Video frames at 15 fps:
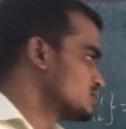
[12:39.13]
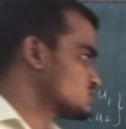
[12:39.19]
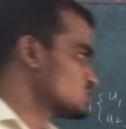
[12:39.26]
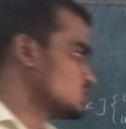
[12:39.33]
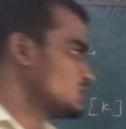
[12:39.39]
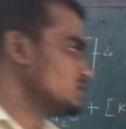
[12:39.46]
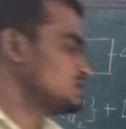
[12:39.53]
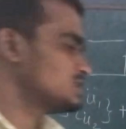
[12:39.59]
So
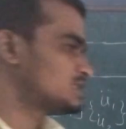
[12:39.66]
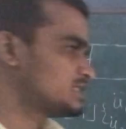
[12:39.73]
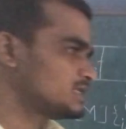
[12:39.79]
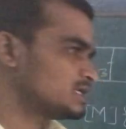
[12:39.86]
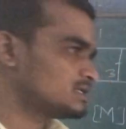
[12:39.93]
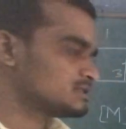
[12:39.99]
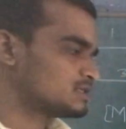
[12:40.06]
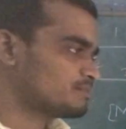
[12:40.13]

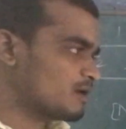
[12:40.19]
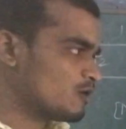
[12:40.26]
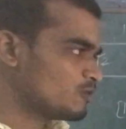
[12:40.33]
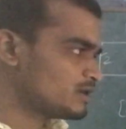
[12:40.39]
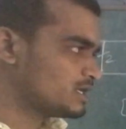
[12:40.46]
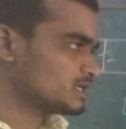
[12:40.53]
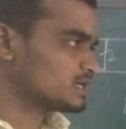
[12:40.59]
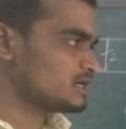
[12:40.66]
the
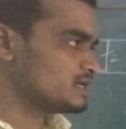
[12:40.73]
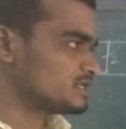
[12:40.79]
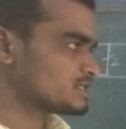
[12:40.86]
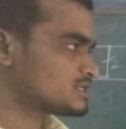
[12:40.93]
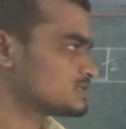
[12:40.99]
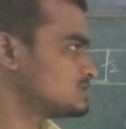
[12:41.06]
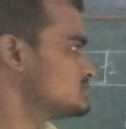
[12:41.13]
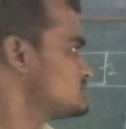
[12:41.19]
boundary
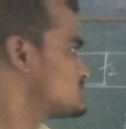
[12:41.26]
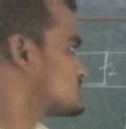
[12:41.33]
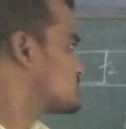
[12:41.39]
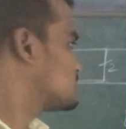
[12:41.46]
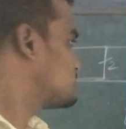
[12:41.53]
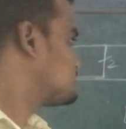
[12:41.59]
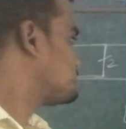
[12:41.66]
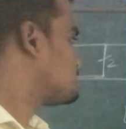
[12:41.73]
conditions,
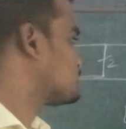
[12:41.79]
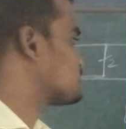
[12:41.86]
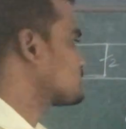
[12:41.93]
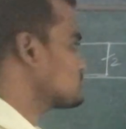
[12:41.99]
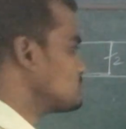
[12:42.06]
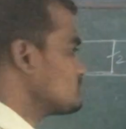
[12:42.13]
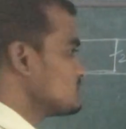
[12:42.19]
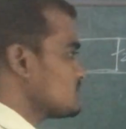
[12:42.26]

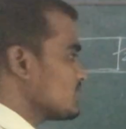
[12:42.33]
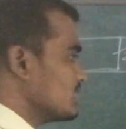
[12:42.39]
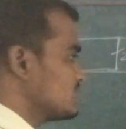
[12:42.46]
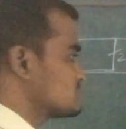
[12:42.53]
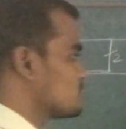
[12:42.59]
as